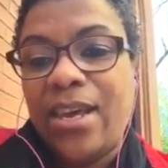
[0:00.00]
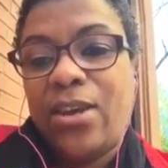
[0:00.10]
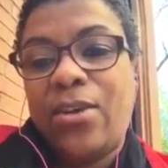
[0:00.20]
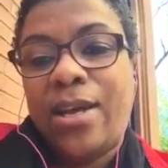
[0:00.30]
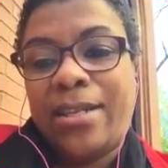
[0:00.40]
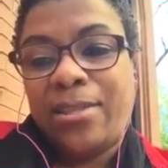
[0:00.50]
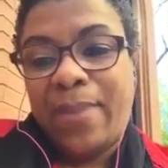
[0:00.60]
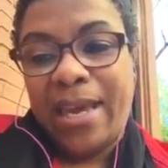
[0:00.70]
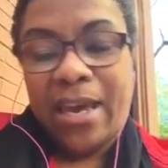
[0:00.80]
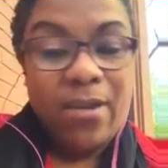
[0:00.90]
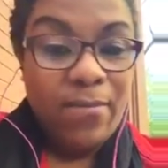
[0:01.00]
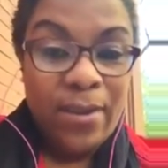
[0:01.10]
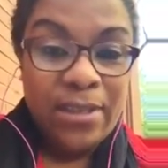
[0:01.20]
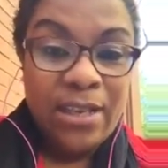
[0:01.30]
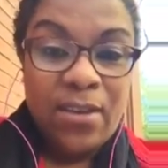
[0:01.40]
You're not speaking up for
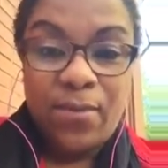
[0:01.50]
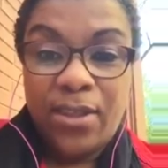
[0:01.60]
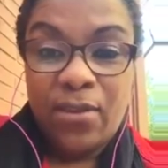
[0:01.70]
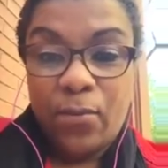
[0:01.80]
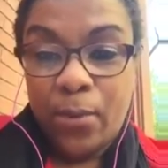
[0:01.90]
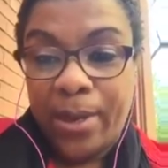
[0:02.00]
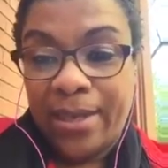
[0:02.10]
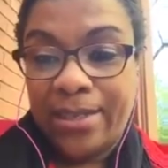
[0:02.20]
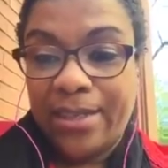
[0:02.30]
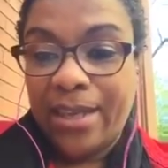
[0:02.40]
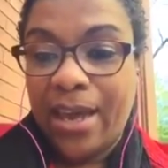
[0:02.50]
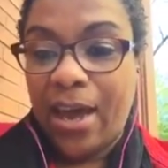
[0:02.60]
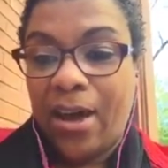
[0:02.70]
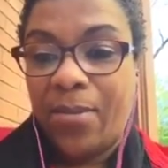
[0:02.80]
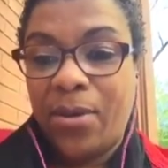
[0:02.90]
yourself with your voice.
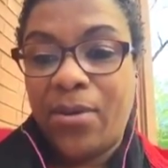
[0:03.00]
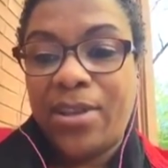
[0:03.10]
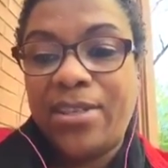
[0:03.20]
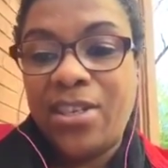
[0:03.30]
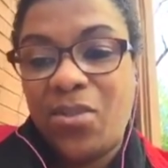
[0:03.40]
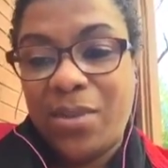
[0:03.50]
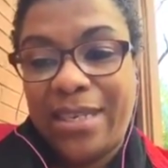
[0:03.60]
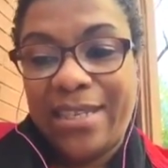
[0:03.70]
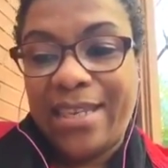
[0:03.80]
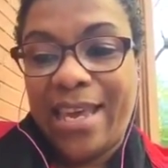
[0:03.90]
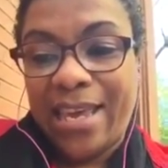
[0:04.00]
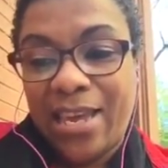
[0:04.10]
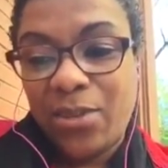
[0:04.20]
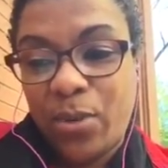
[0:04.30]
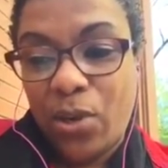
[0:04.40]
You're continuously saying
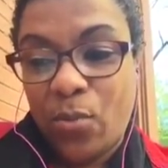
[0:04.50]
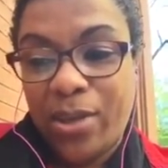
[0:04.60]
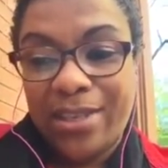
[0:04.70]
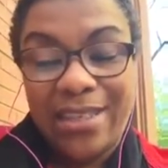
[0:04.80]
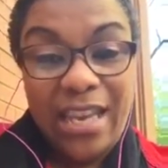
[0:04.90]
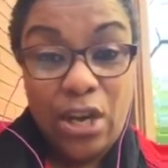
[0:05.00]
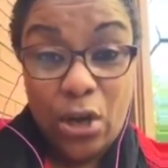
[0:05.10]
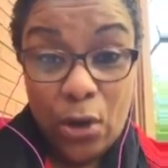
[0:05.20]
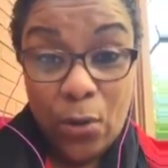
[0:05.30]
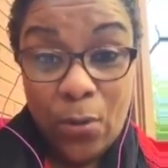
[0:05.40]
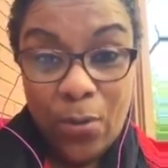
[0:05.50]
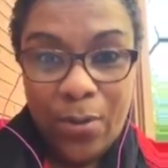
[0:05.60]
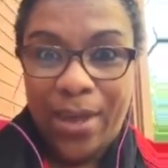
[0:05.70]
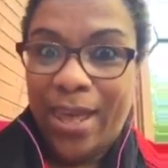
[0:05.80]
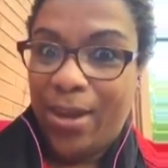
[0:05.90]
yes when you want to say no,
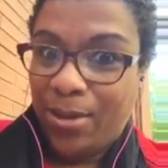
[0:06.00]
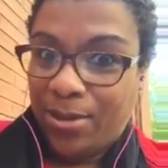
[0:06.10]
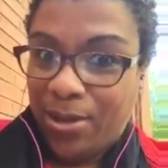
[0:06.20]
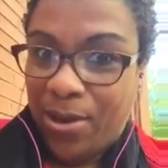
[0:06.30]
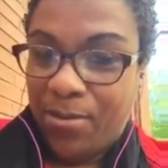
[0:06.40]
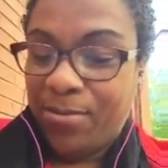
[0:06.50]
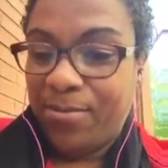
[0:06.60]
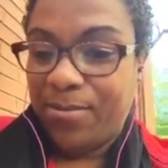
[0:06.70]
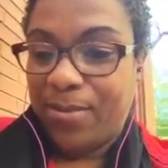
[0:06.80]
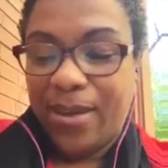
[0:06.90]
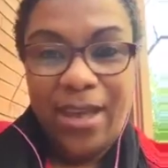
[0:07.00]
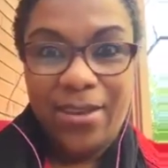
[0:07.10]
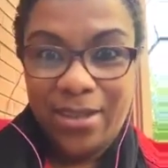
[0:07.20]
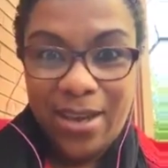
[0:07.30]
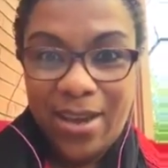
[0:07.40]
or hell's no, or
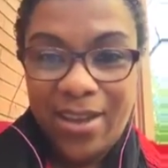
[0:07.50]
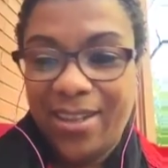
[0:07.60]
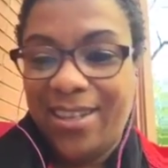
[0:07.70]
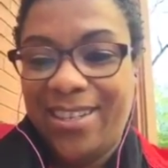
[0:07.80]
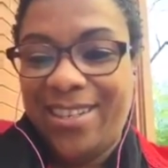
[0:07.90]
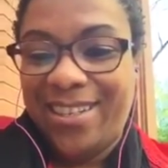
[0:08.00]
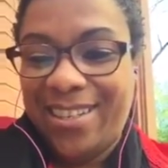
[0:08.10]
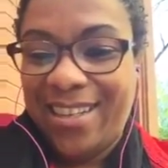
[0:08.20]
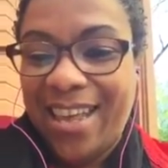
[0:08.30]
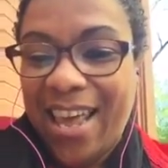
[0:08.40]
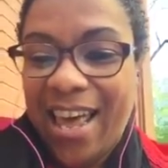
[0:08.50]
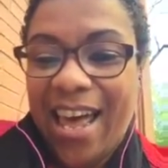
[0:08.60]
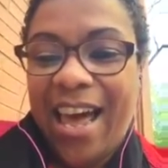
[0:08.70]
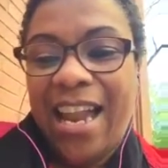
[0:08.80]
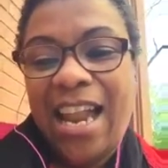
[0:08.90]
hell's nah.
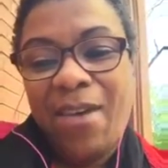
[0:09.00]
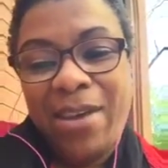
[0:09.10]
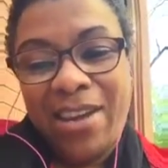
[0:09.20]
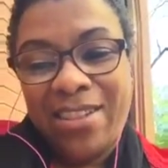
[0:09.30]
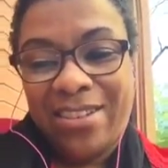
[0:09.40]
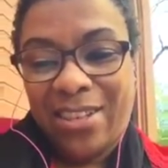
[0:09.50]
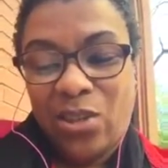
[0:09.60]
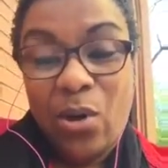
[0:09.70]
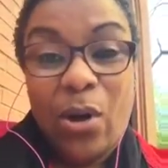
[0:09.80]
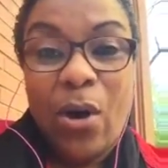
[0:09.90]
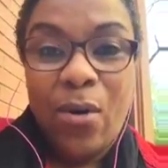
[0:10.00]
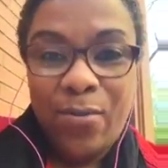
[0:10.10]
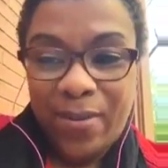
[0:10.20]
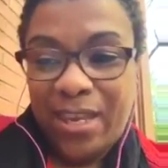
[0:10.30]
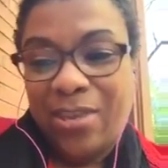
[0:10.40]
Allowing others to talk
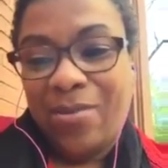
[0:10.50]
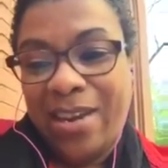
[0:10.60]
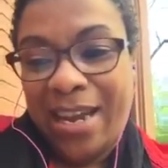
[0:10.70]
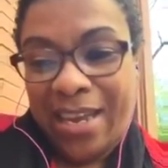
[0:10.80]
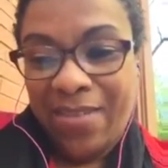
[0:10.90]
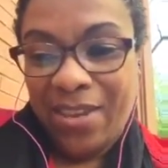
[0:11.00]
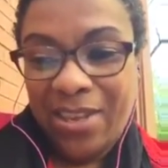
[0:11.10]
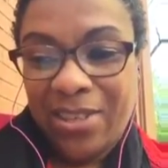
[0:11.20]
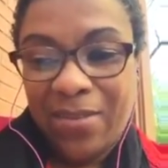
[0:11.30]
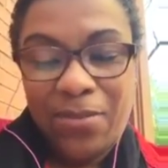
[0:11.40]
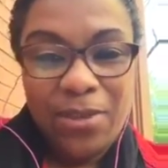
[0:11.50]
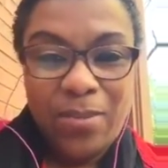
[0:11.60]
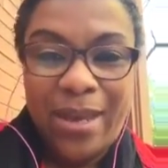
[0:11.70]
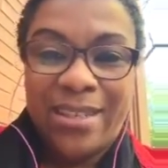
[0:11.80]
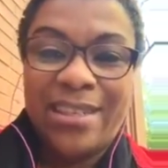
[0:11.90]
over you and not giving yourself the
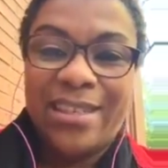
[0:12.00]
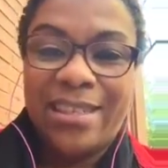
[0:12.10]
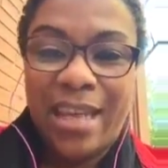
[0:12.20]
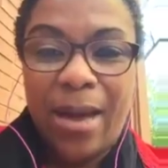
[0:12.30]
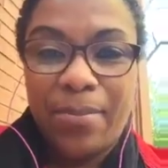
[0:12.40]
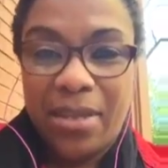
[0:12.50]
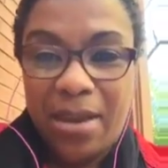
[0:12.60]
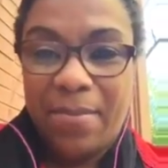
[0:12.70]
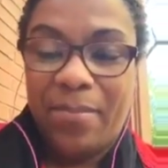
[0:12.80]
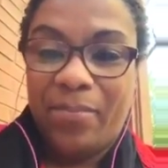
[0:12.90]
respect to stop them